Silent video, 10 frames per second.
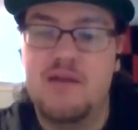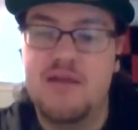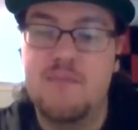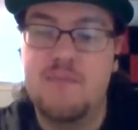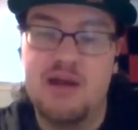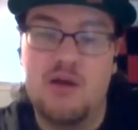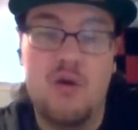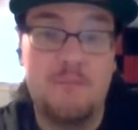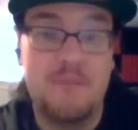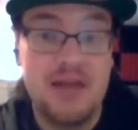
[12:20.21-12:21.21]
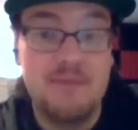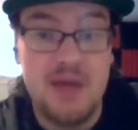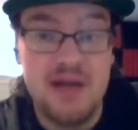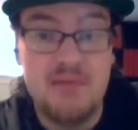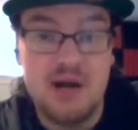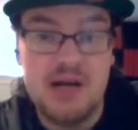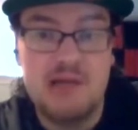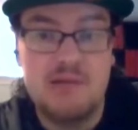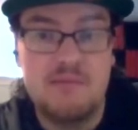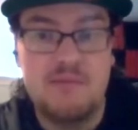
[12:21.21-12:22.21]
He might not want big
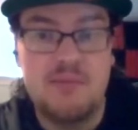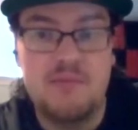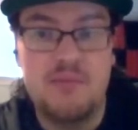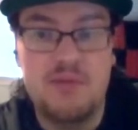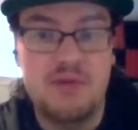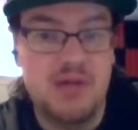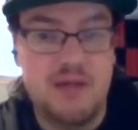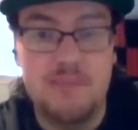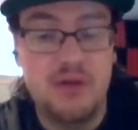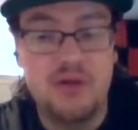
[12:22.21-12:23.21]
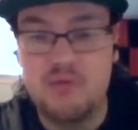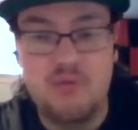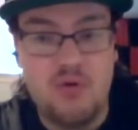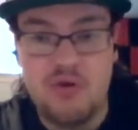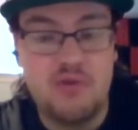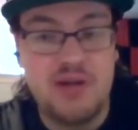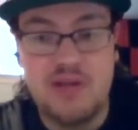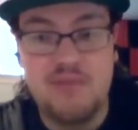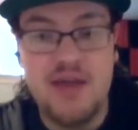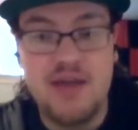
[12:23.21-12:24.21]
money, maybe like $1 million more than what
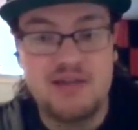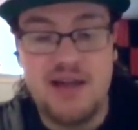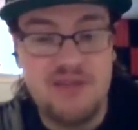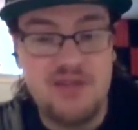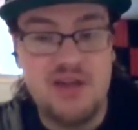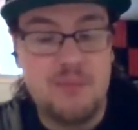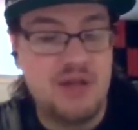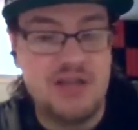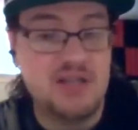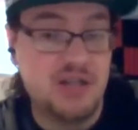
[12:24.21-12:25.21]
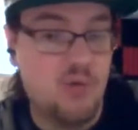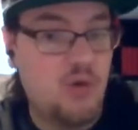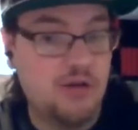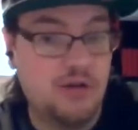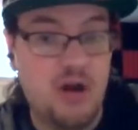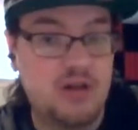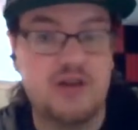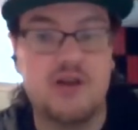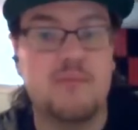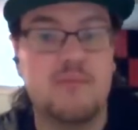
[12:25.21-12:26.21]
he makes, I think. But he's going to want long
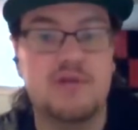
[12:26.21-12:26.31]
term.